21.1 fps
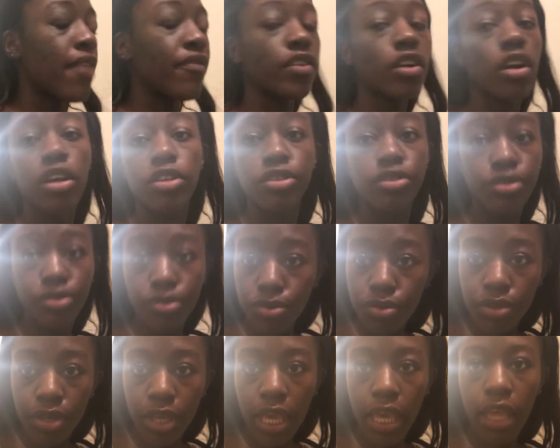I haven't gone to
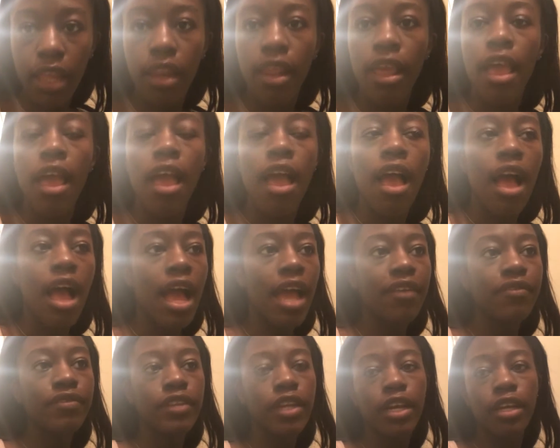school yet.
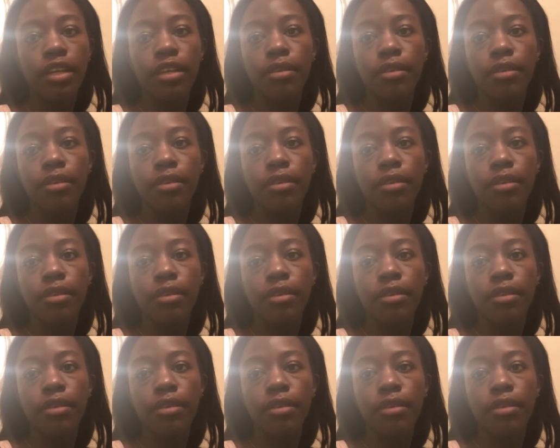I've